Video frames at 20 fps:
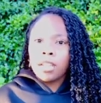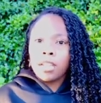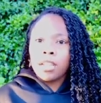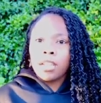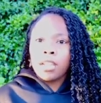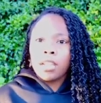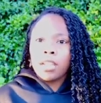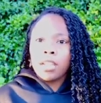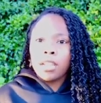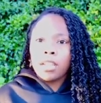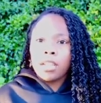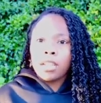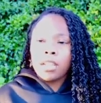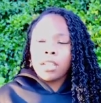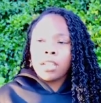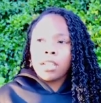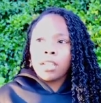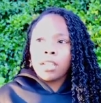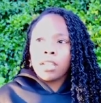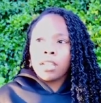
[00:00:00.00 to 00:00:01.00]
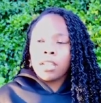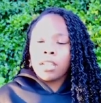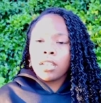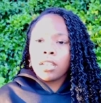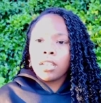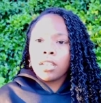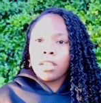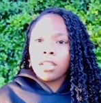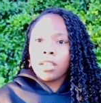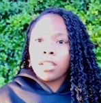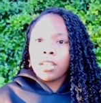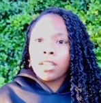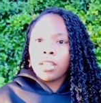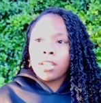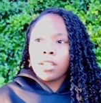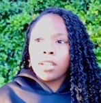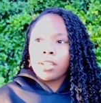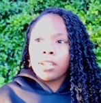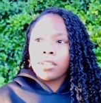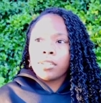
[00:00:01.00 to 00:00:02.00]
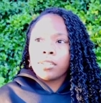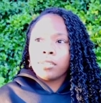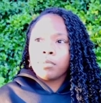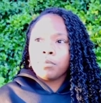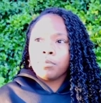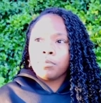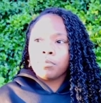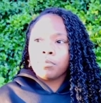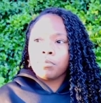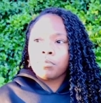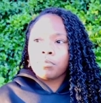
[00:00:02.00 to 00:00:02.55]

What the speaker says: (silence)